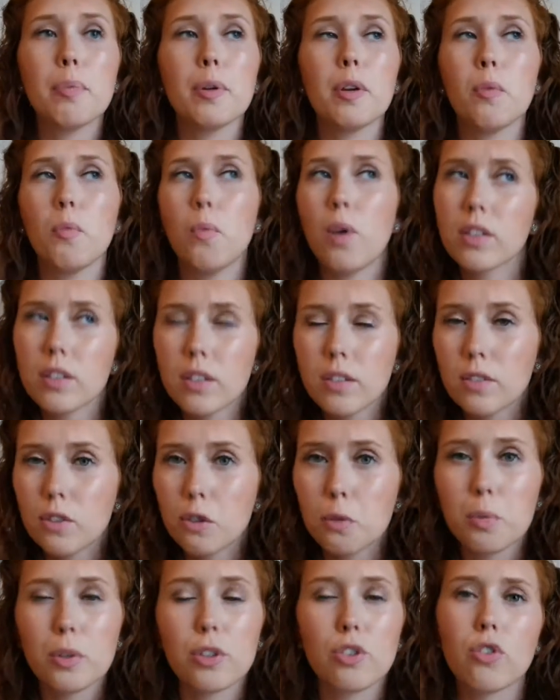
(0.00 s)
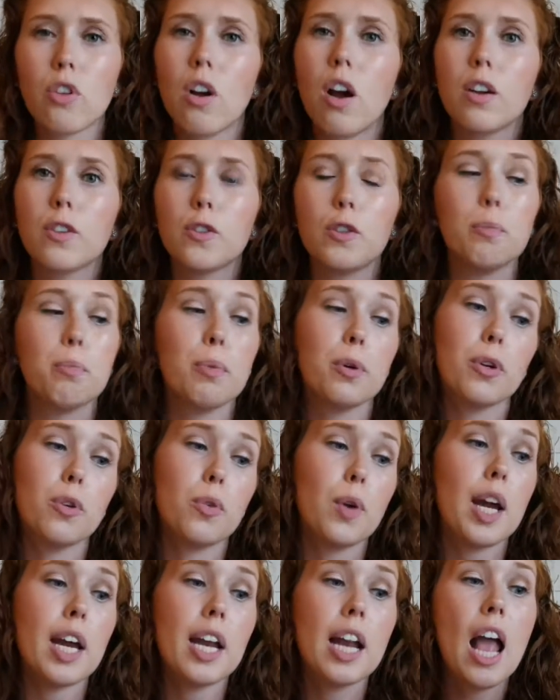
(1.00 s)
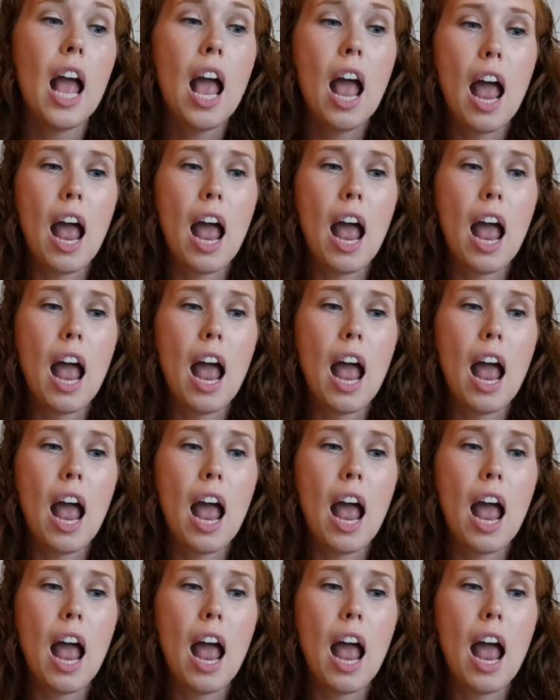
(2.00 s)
but it wasn't super strong, super great.